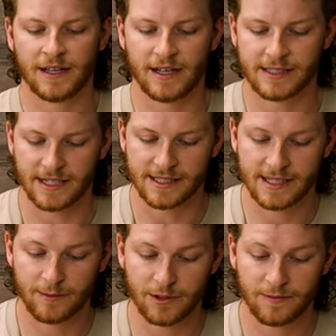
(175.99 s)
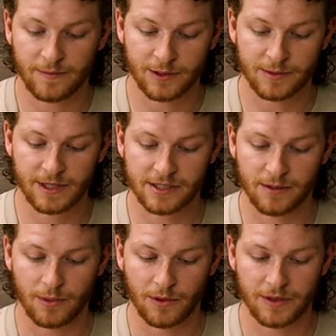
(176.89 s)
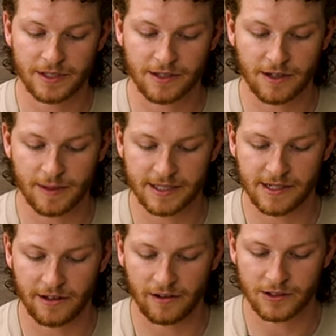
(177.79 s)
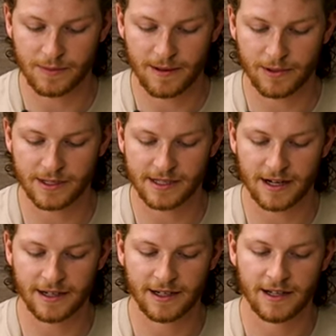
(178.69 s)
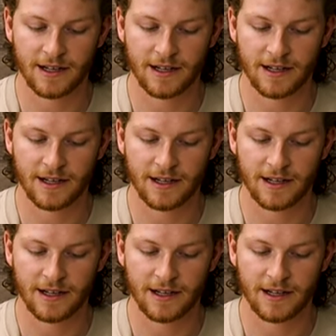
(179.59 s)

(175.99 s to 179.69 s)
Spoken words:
It's a similar filter media, so both of these are going to be a cellulose paper design.